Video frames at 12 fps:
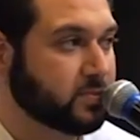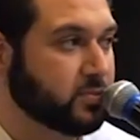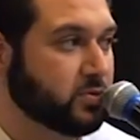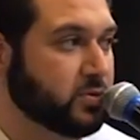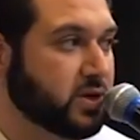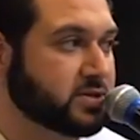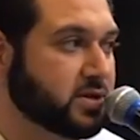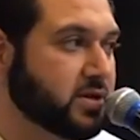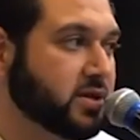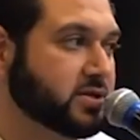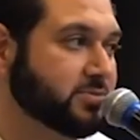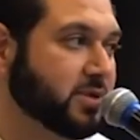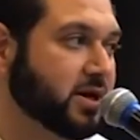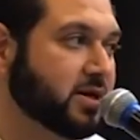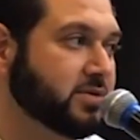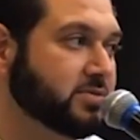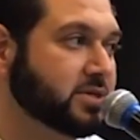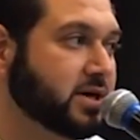We ask Allah subhanahu
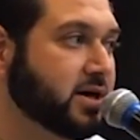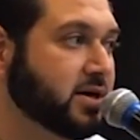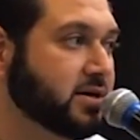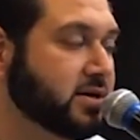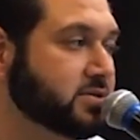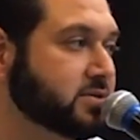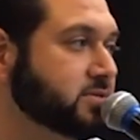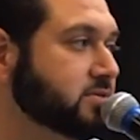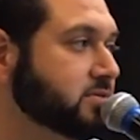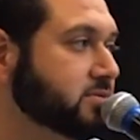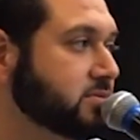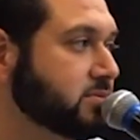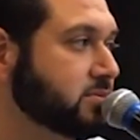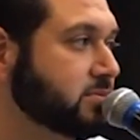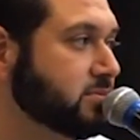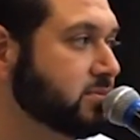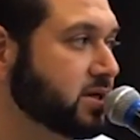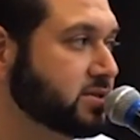wa ta'ala to
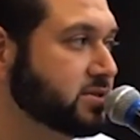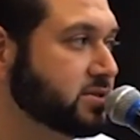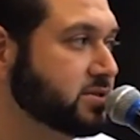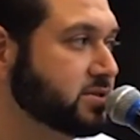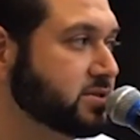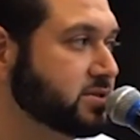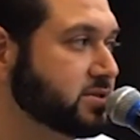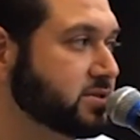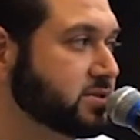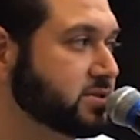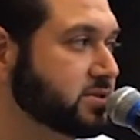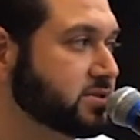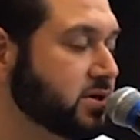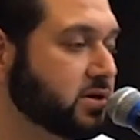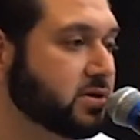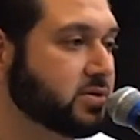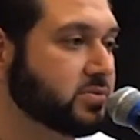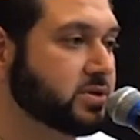bless us
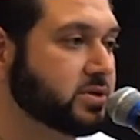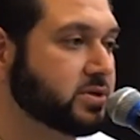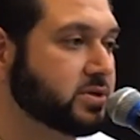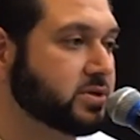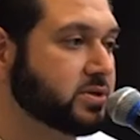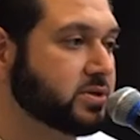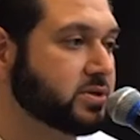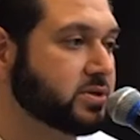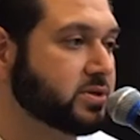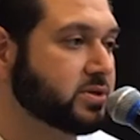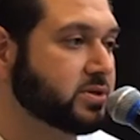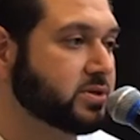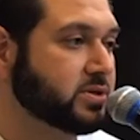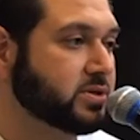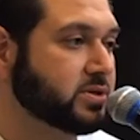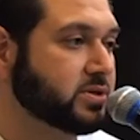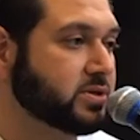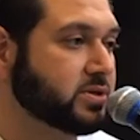all with
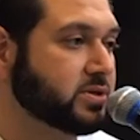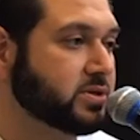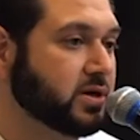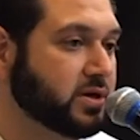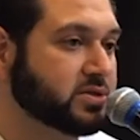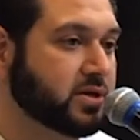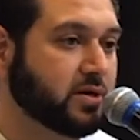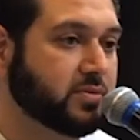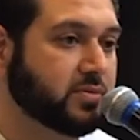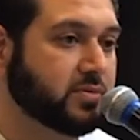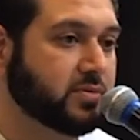hearts that are